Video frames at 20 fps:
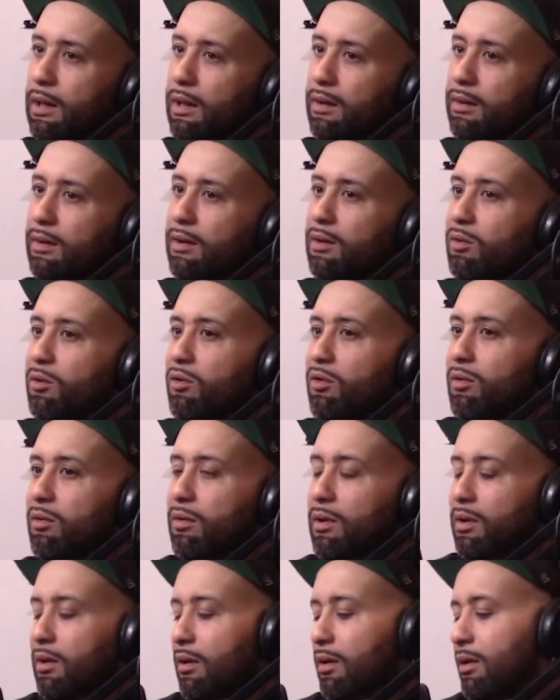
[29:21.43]
I think it also
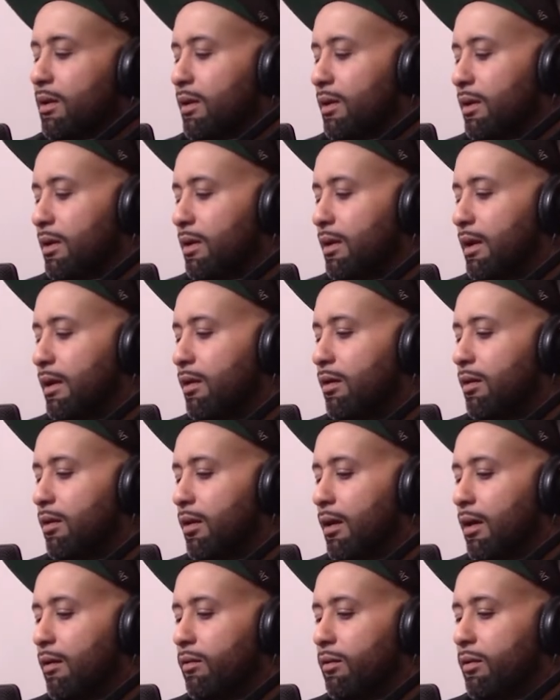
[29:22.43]
it, it, it, lends
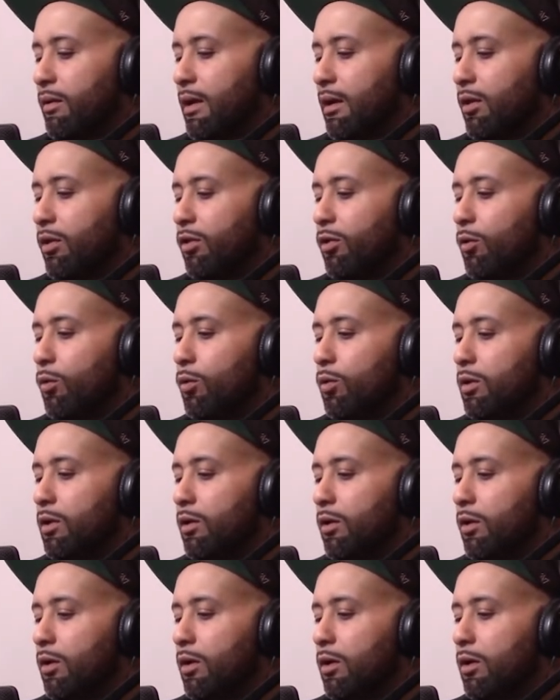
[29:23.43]
itself to that thought
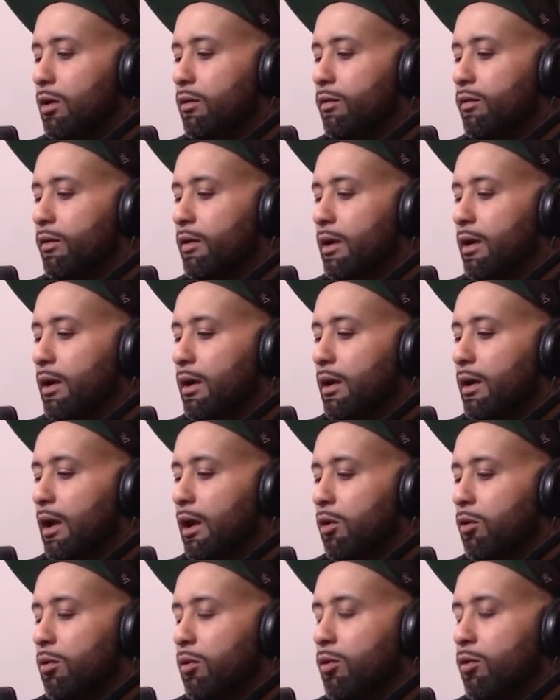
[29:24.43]
of,
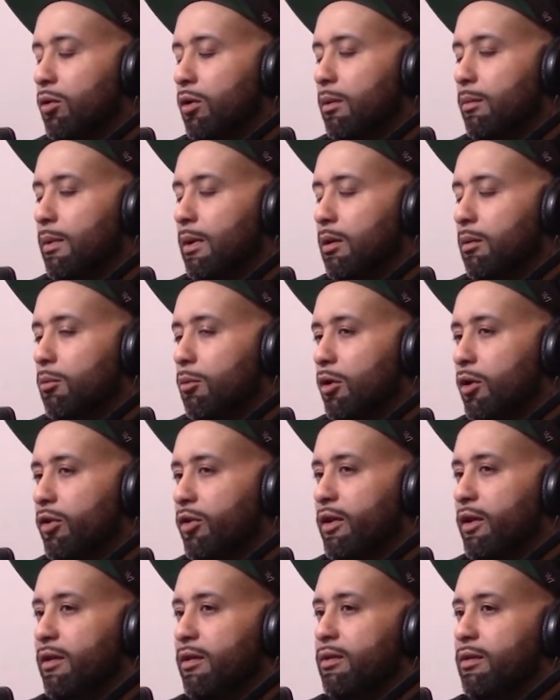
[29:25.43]
like you were talking about
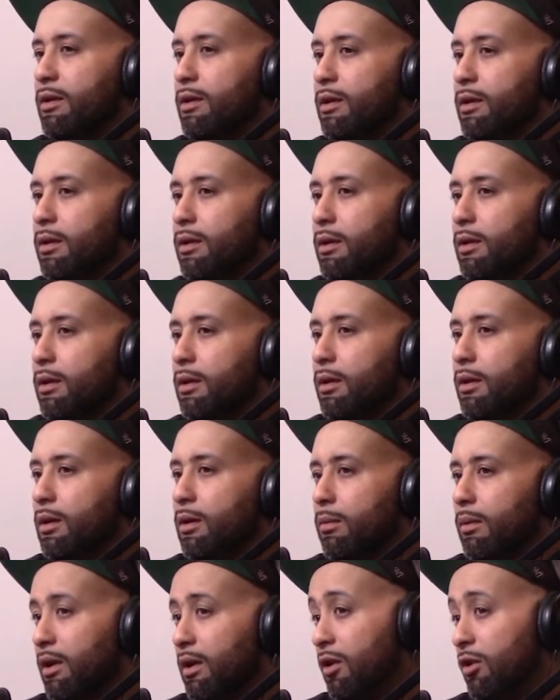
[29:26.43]
monotheistic uh,
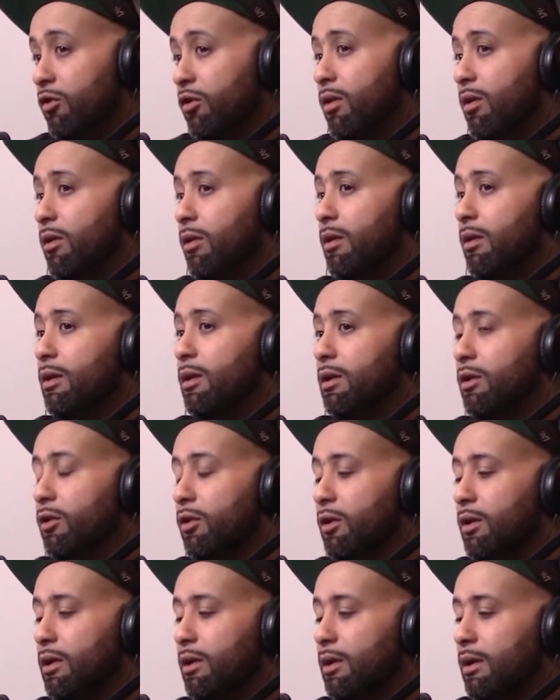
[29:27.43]
religions earlier
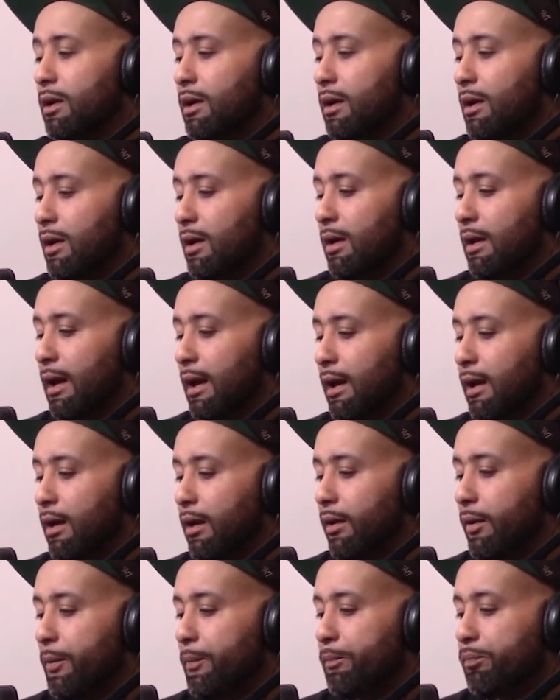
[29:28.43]
on. Like,
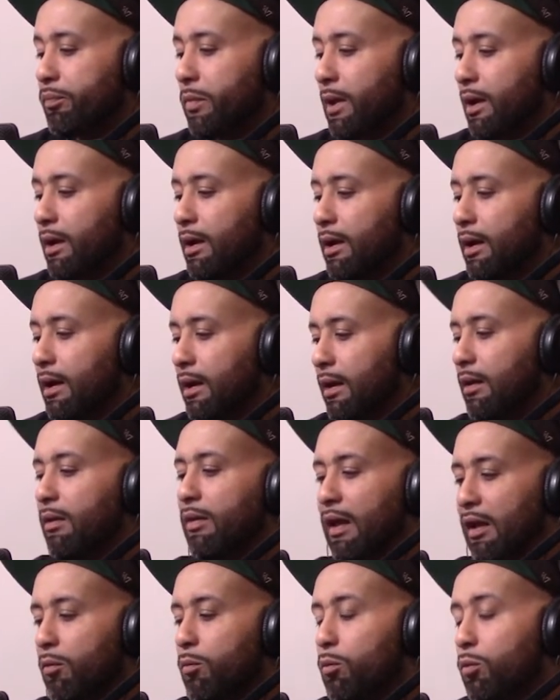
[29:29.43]
and
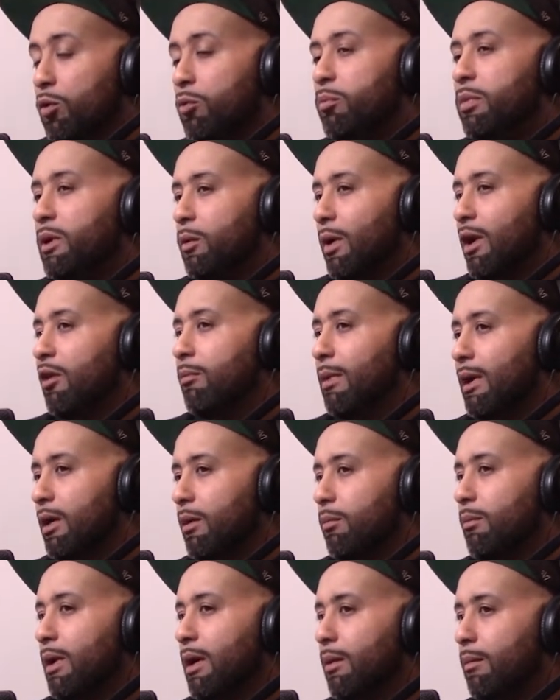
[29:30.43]
that would be one of my,
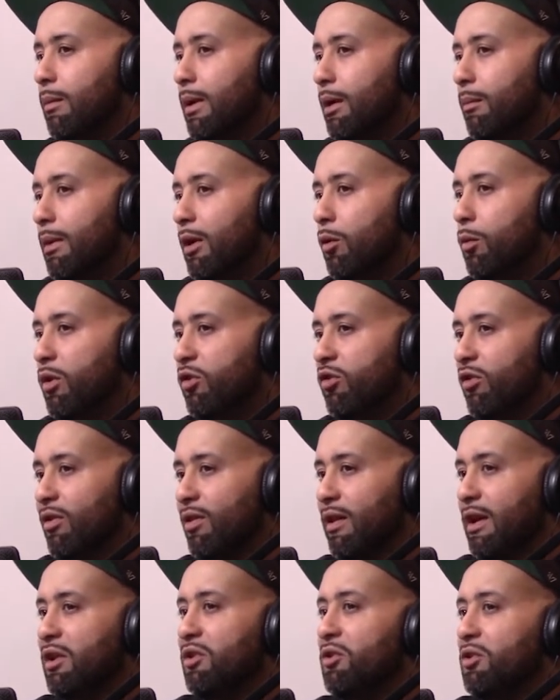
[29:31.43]
my, my, my, questions
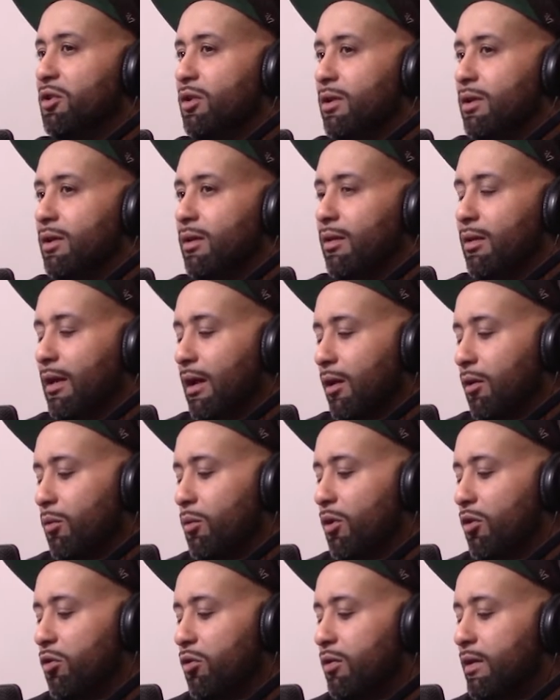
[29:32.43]
later on is like
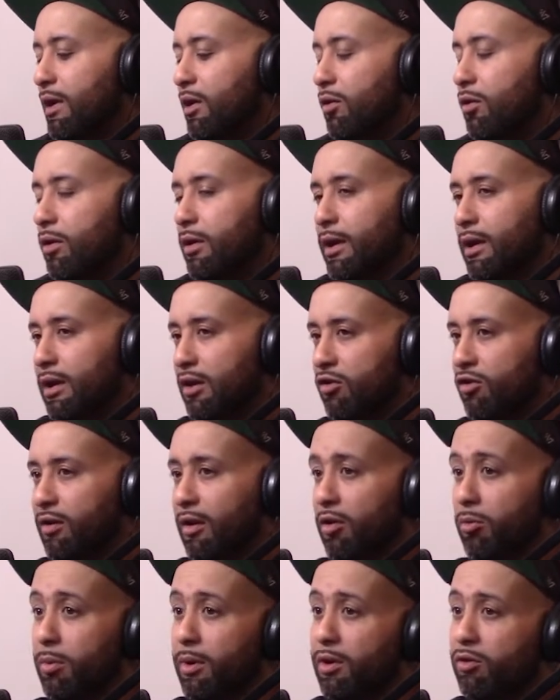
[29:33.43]
what's your take on religion
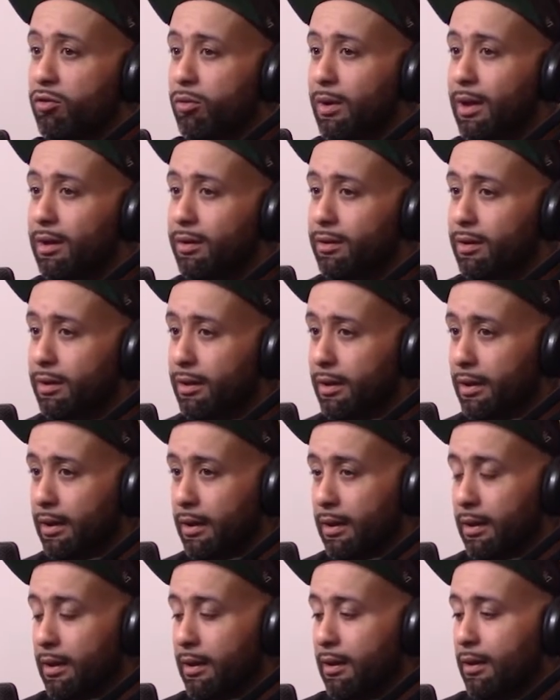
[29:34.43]
and spirituality
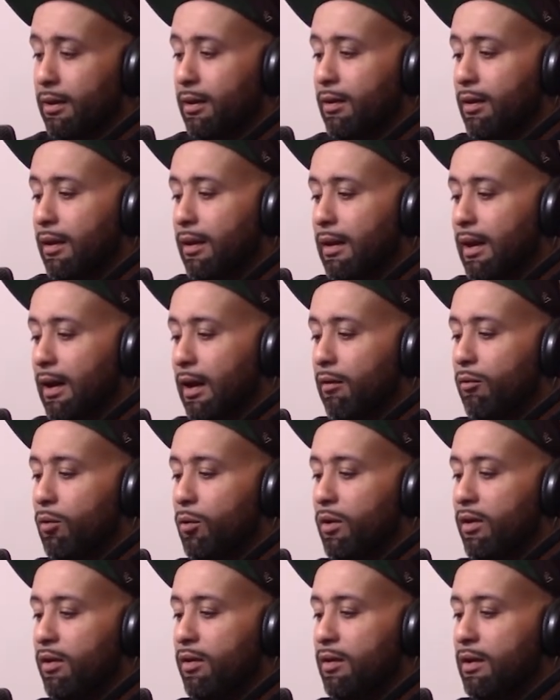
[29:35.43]
mm. is that like i've
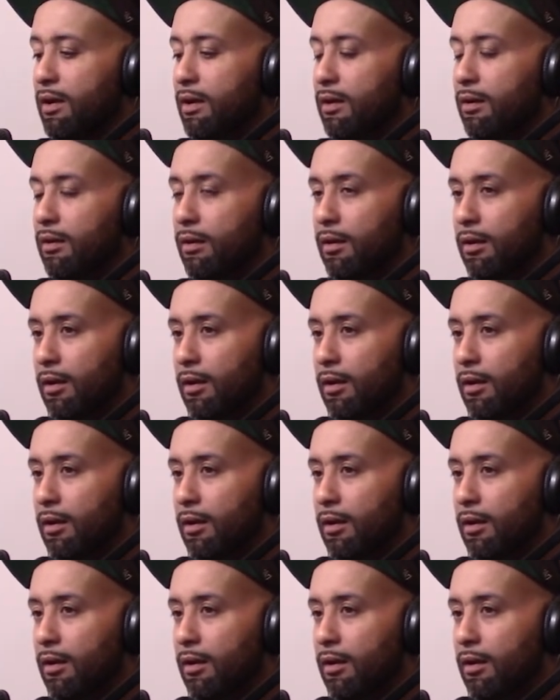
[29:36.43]
always seen